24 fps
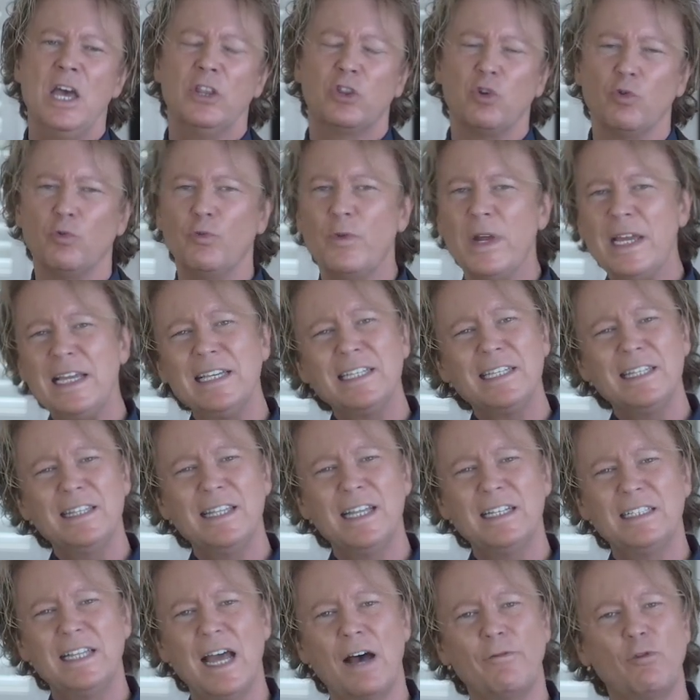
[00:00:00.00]
The reason
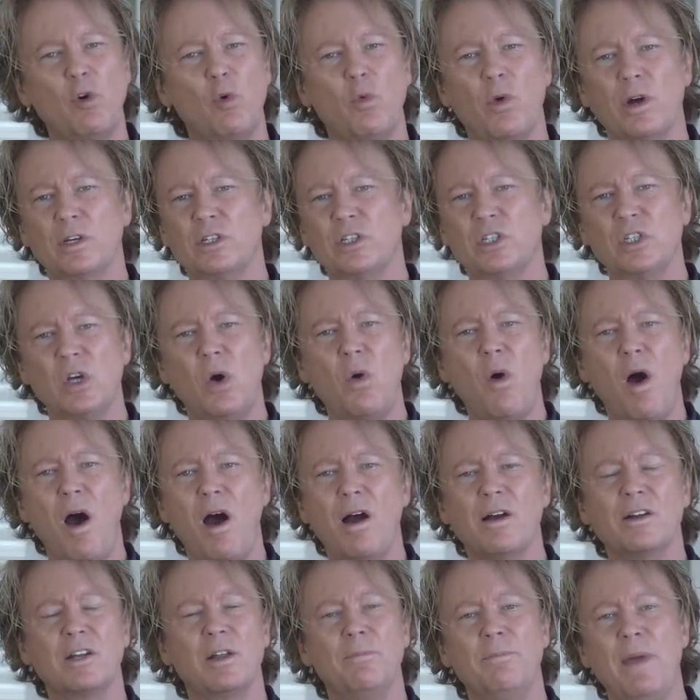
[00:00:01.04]
the devil works so
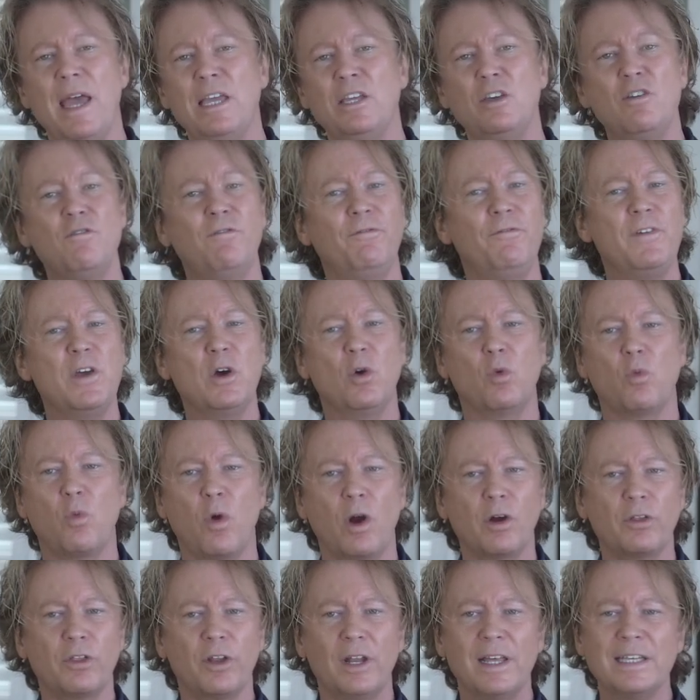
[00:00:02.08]
hard to make you feel
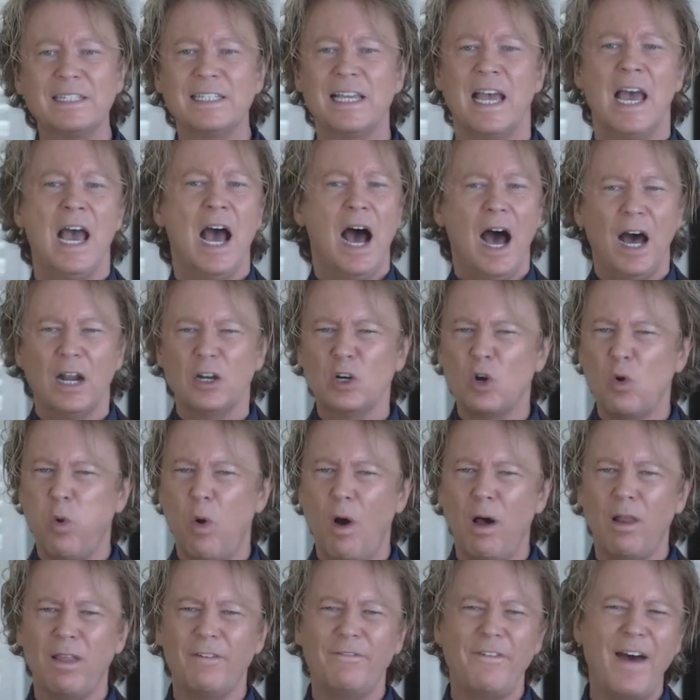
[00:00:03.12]
worthless,
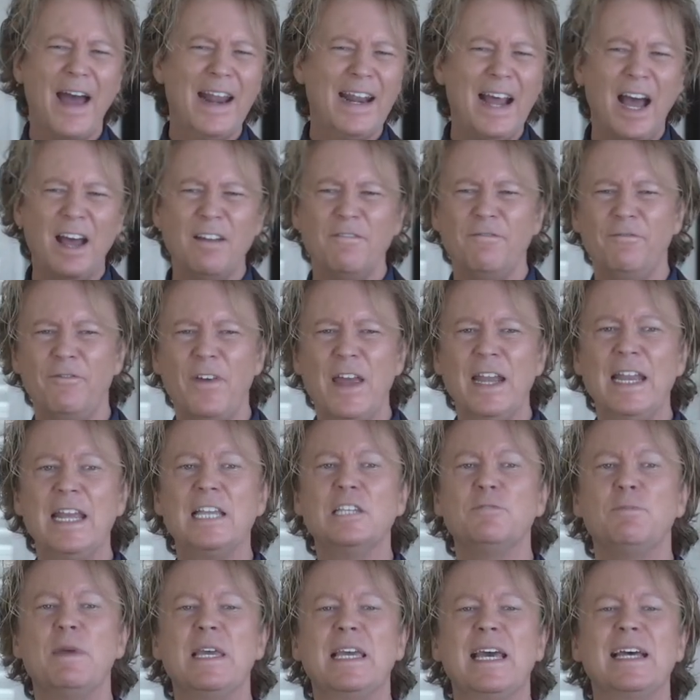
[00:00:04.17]
unqualified, unfit
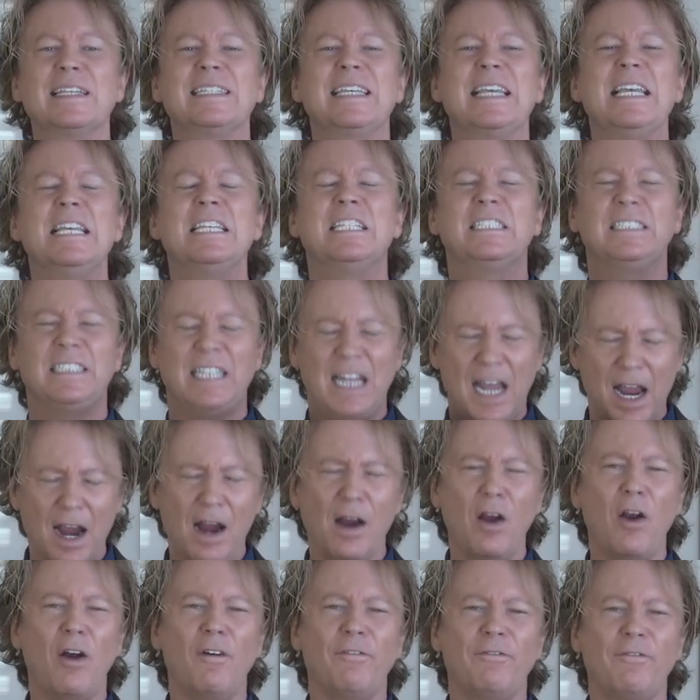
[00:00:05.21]
is because he's
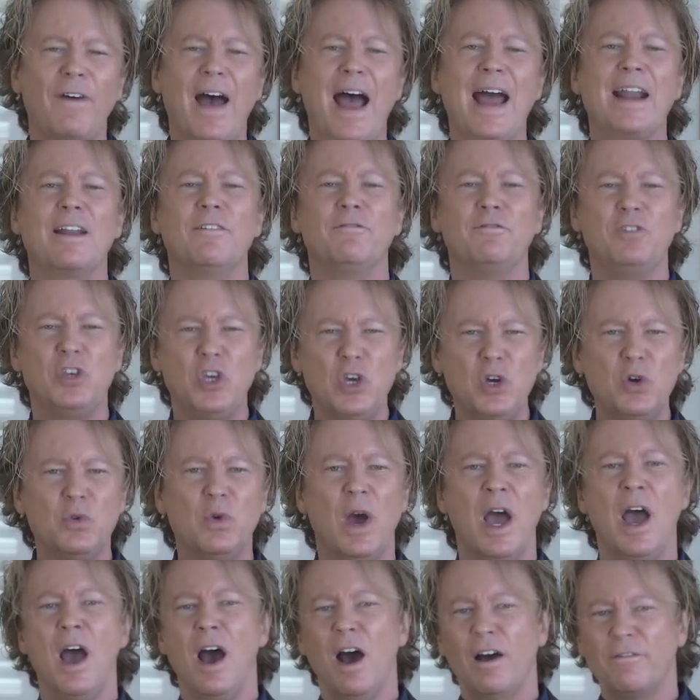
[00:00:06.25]
terrified of you,
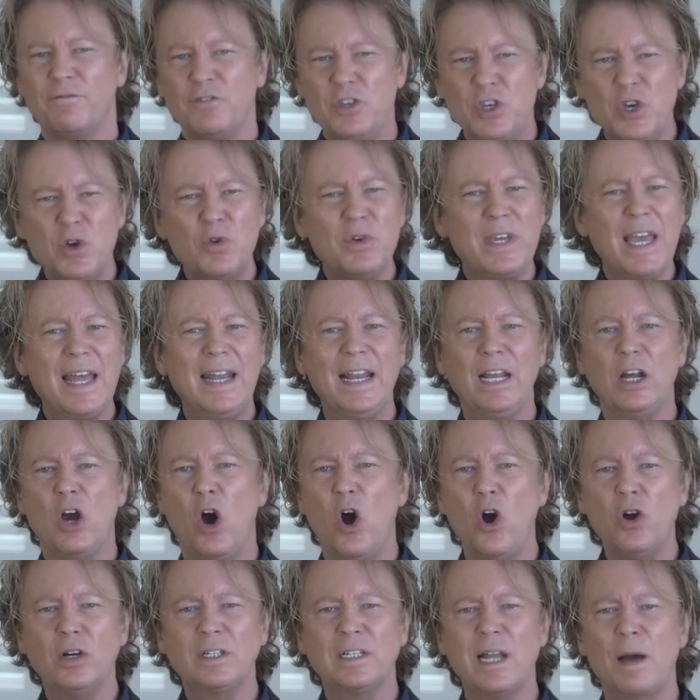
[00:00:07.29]
of you getting
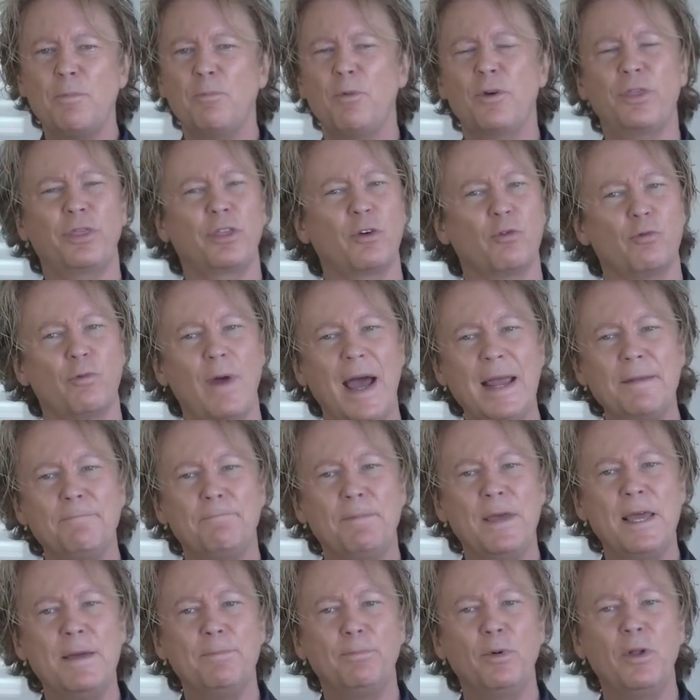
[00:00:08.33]
hooked up with the right
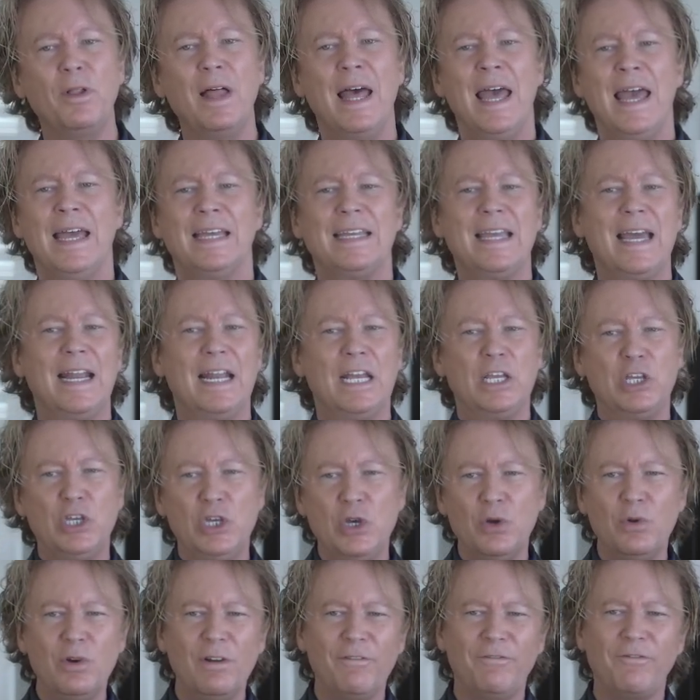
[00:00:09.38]
people, getting
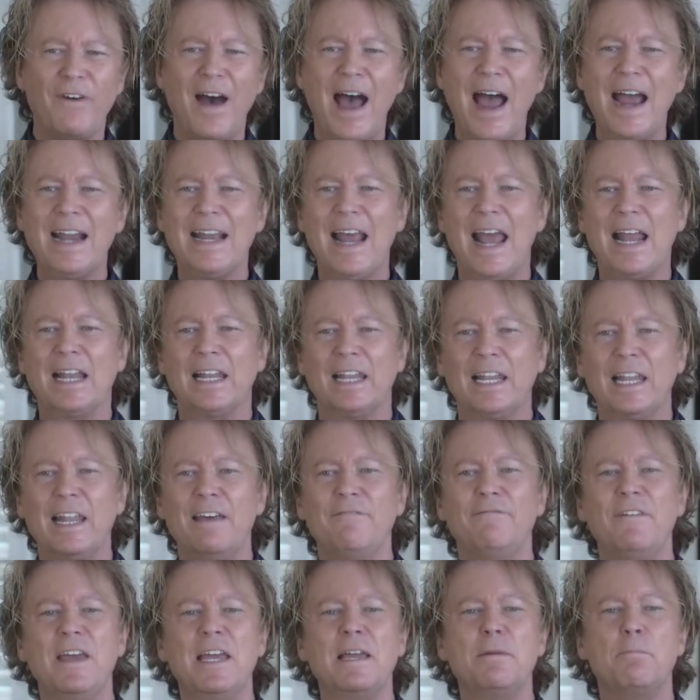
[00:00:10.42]
unified, and
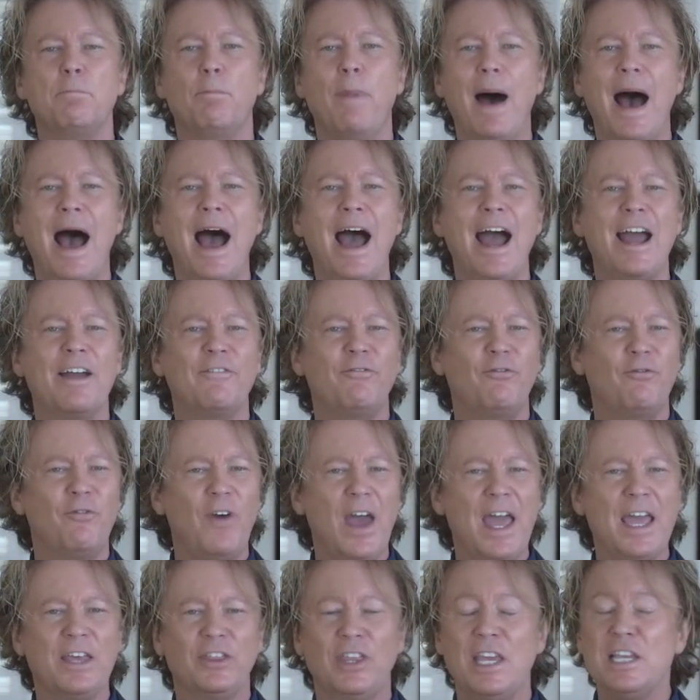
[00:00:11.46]
living by
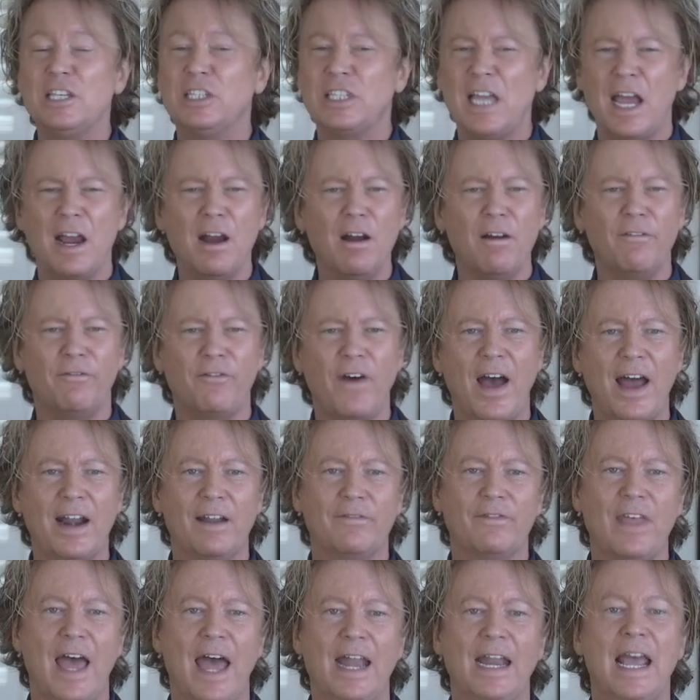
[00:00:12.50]
faith. He's terrified
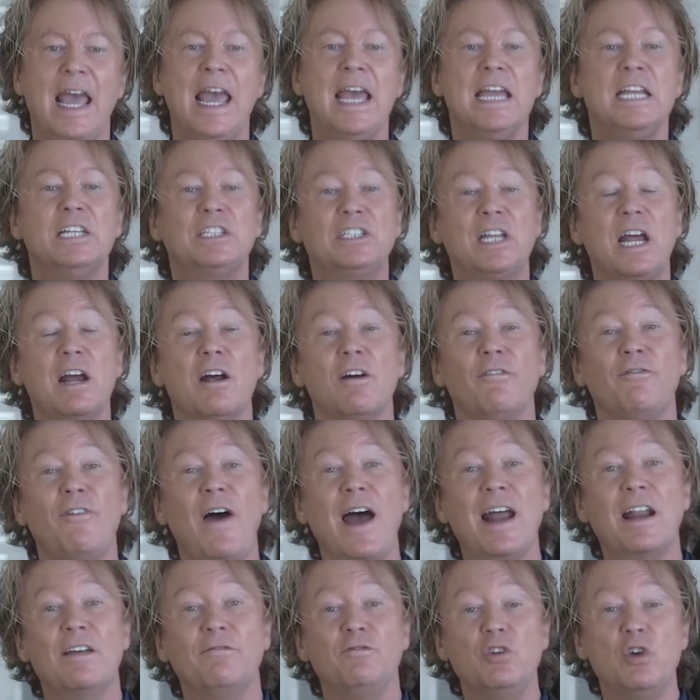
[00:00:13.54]
of that. He's
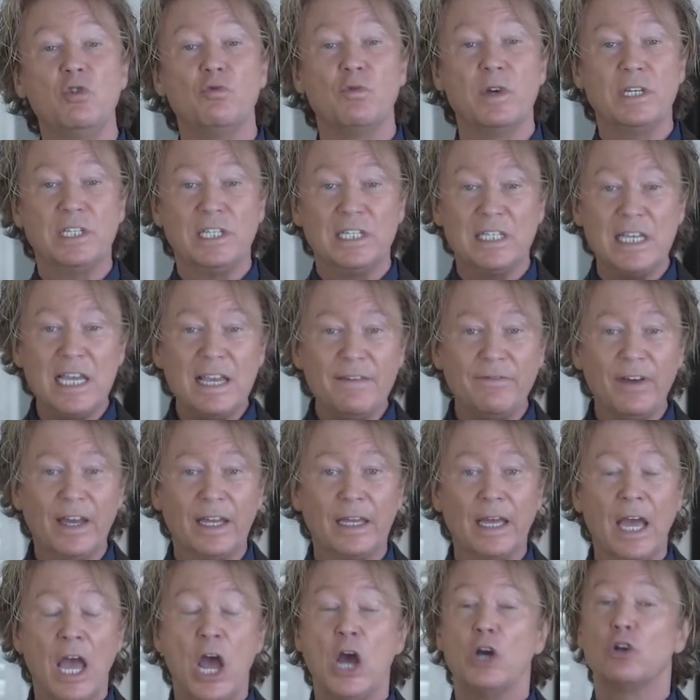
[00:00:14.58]
terrified of you
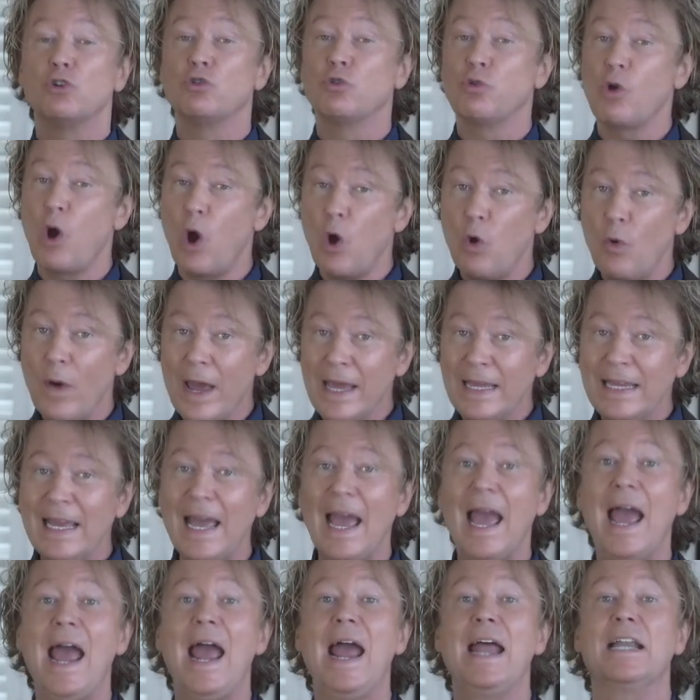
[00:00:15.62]
receiving,
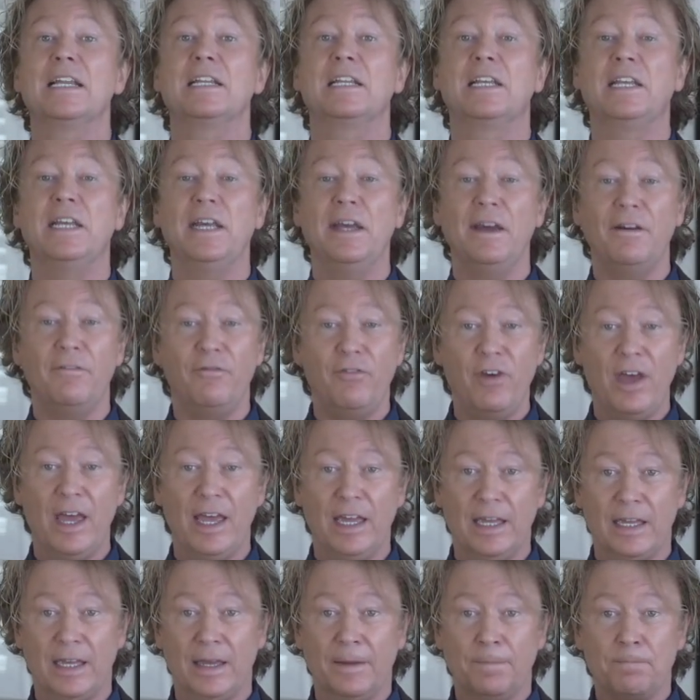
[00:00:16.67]
growing, and
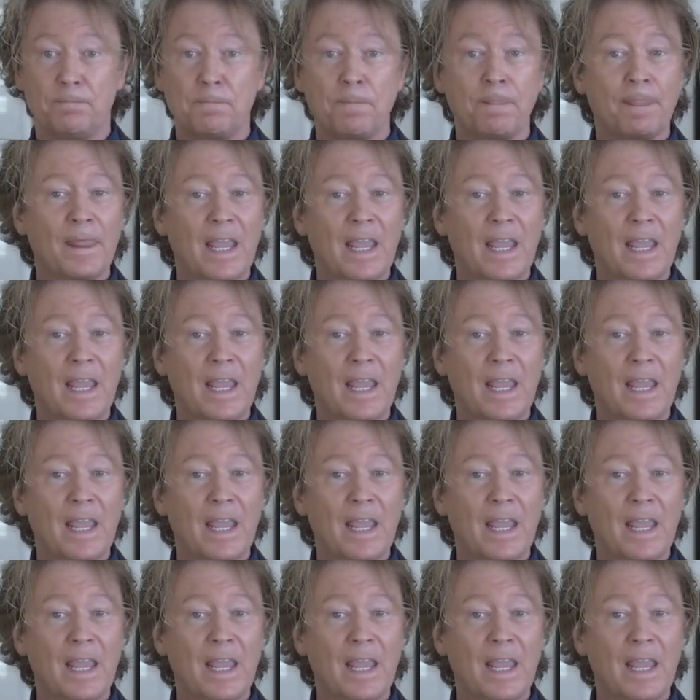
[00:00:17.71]
giving.